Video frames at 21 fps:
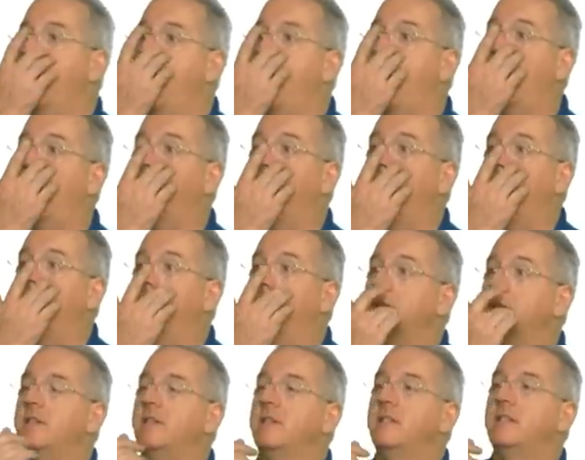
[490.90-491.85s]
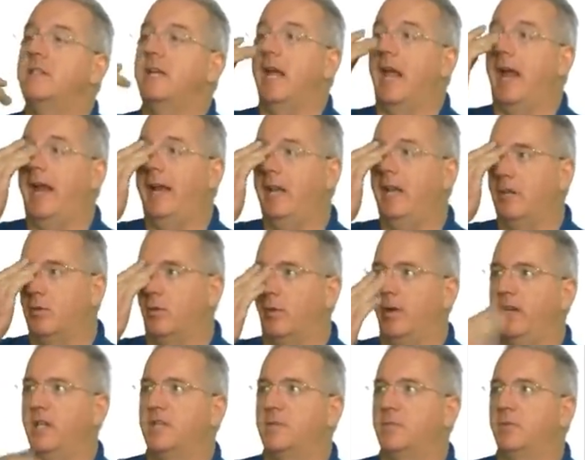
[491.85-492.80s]
All right, now this is the eighty
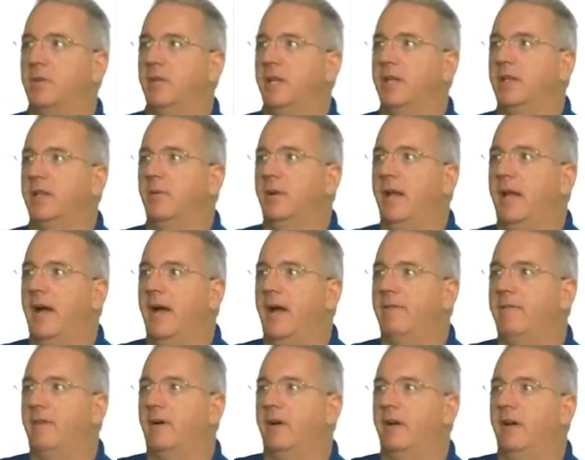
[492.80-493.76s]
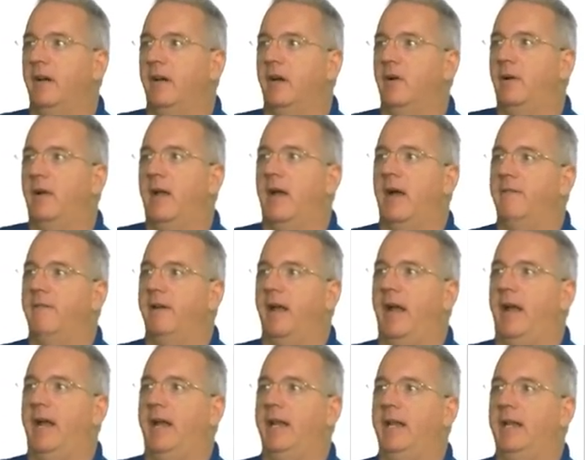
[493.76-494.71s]
twenty split that we have on here. We have
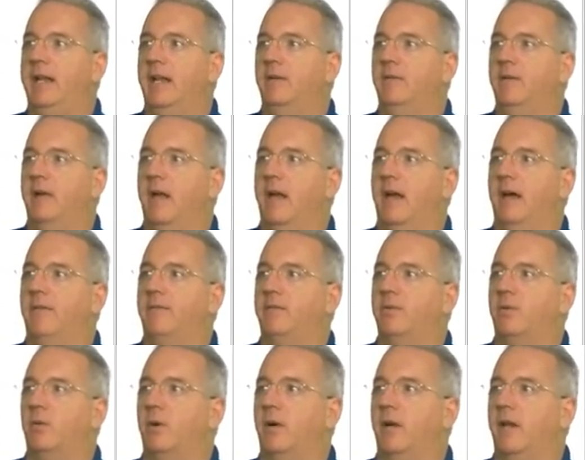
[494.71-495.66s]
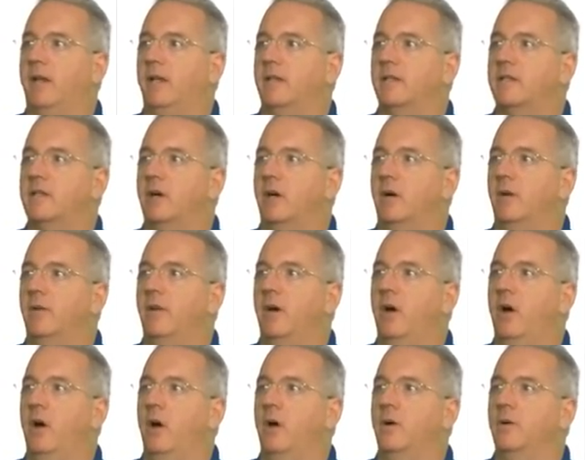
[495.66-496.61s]
eighty and we have twenty. So the
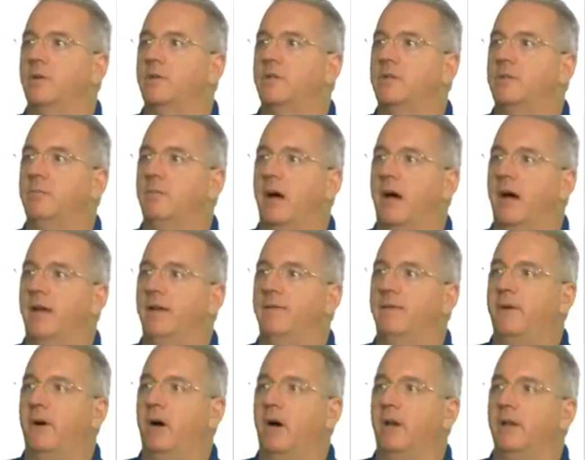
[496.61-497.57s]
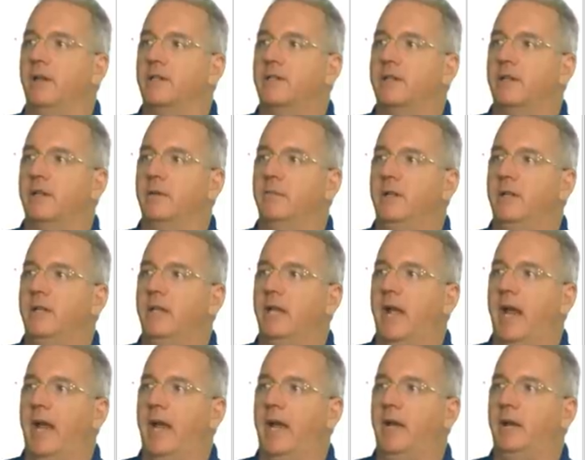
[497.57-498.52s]
host, by default, is going to be
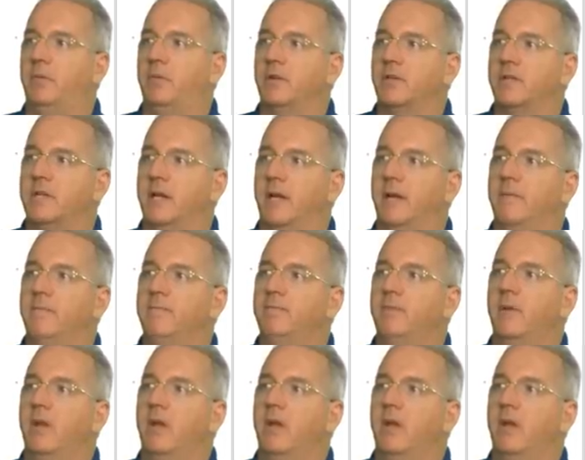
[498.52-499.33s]
the eighty percent.